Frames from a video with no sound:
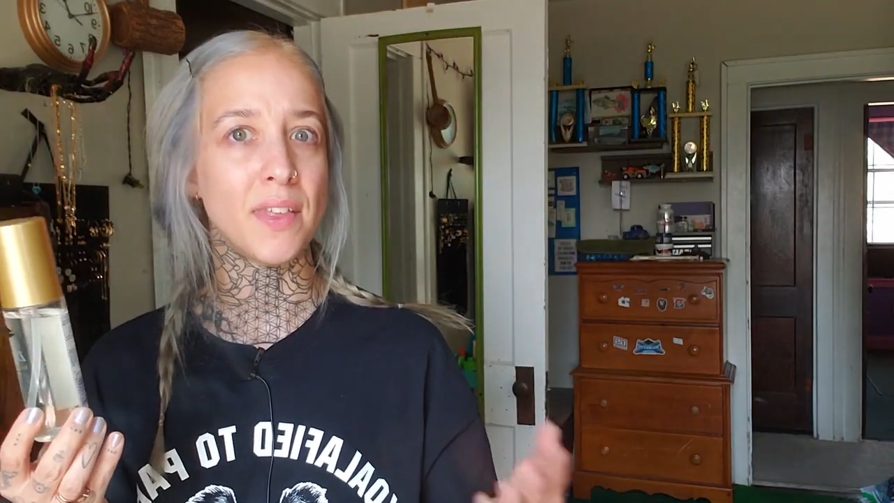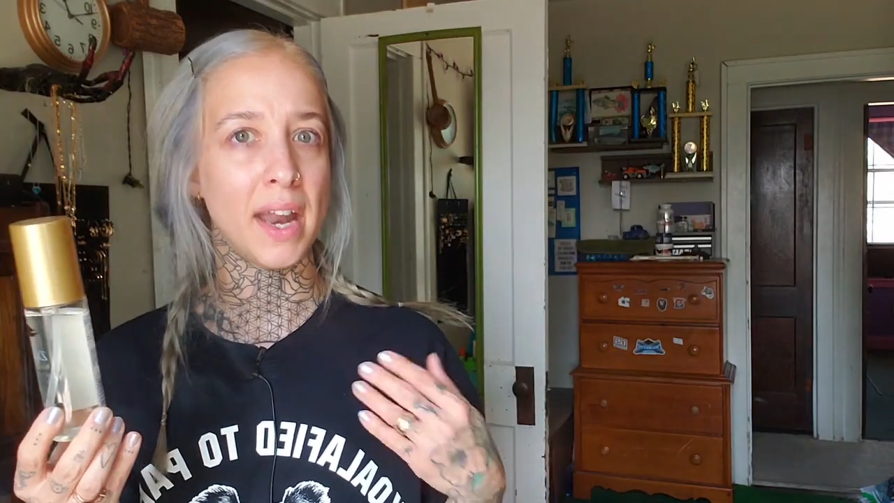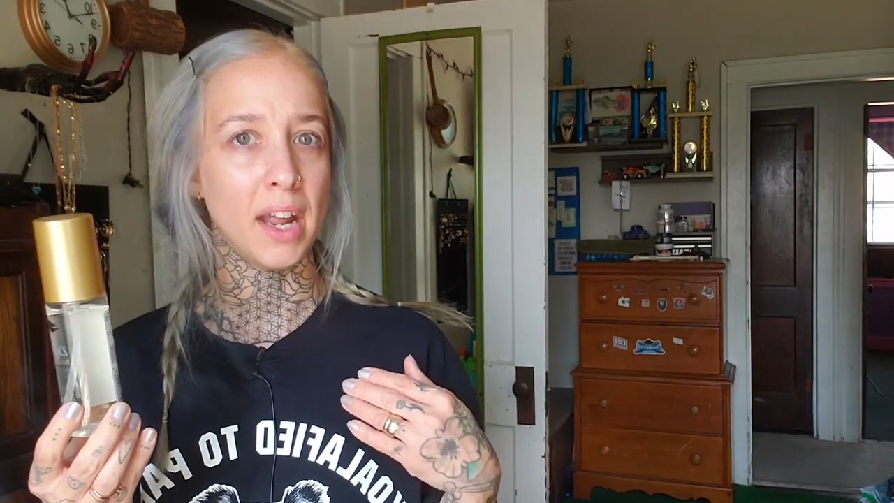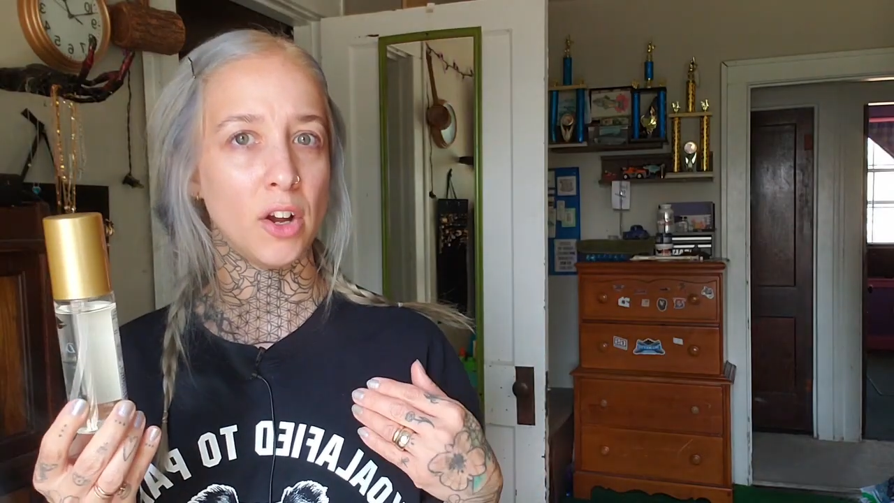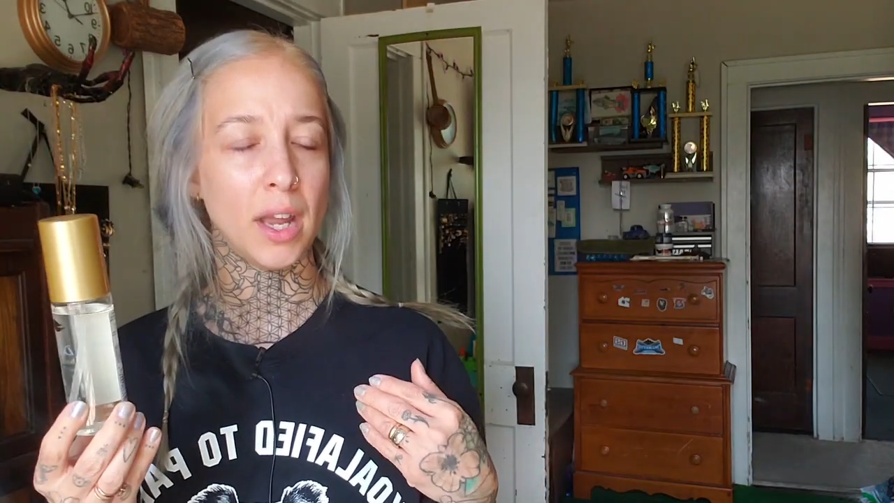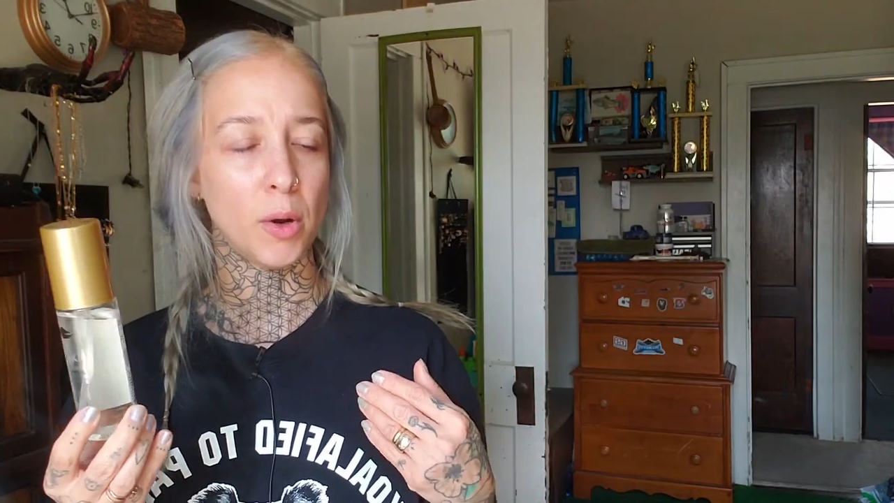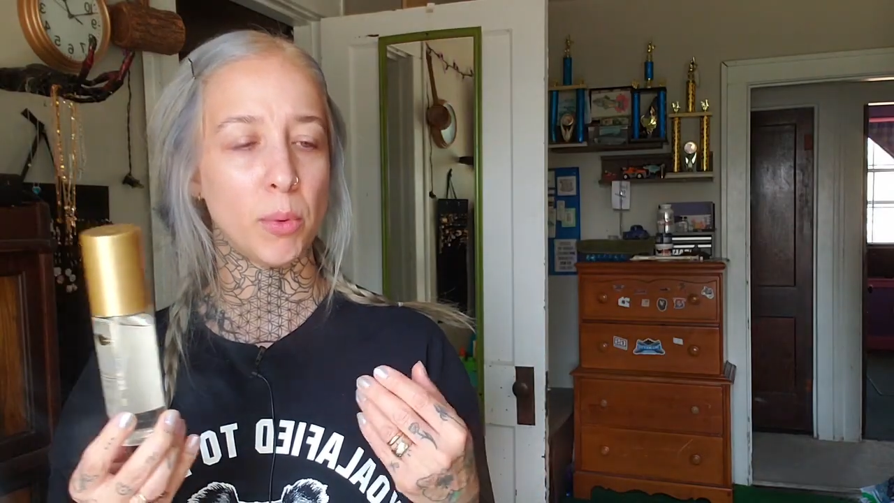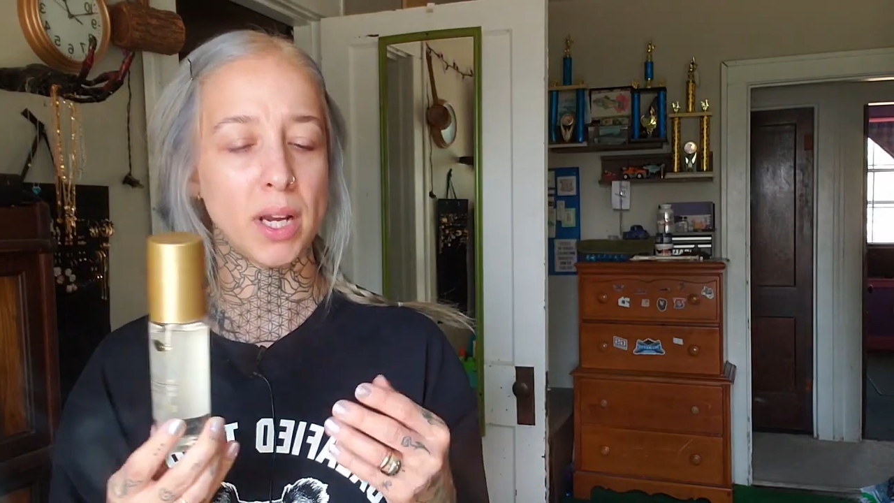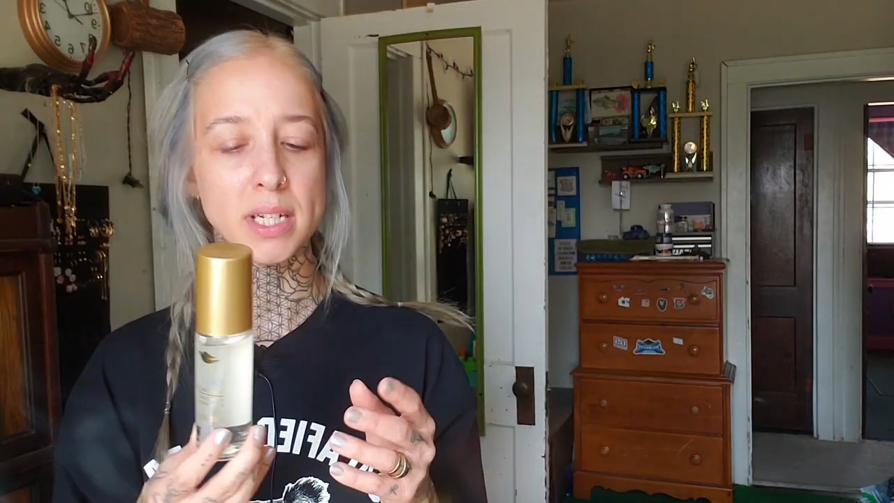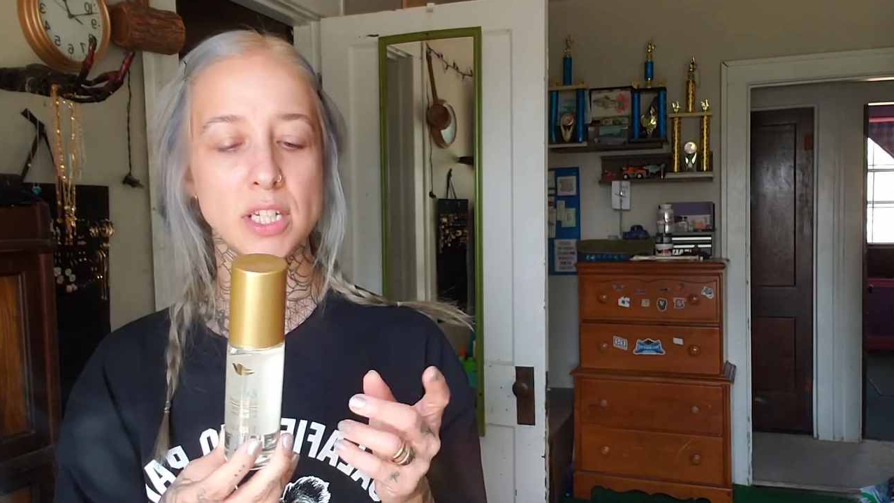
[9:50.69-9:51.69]
that hair care
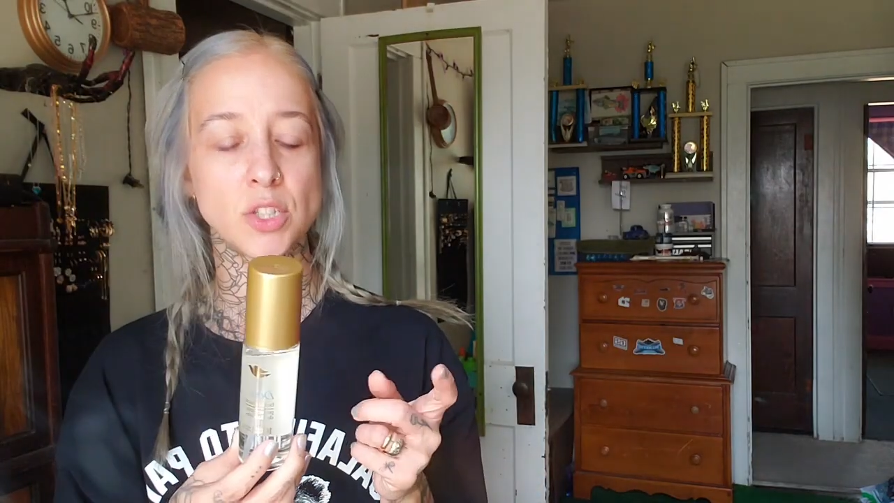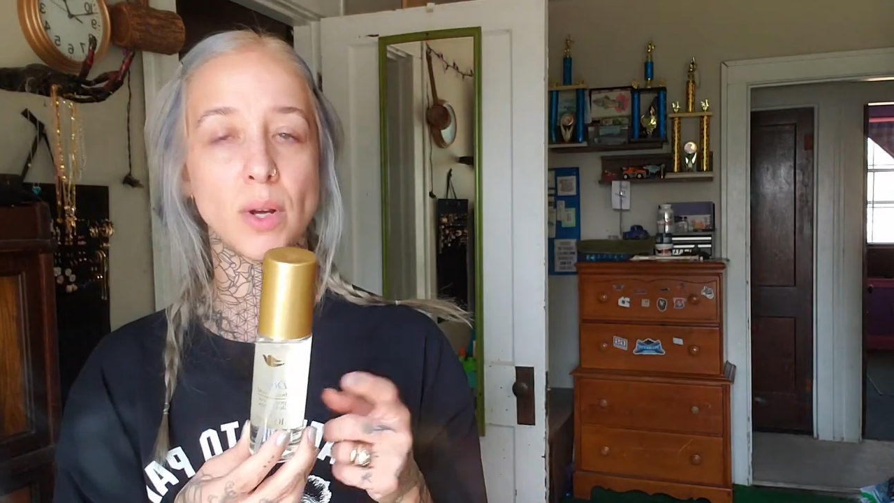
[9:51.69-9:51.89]
brand is,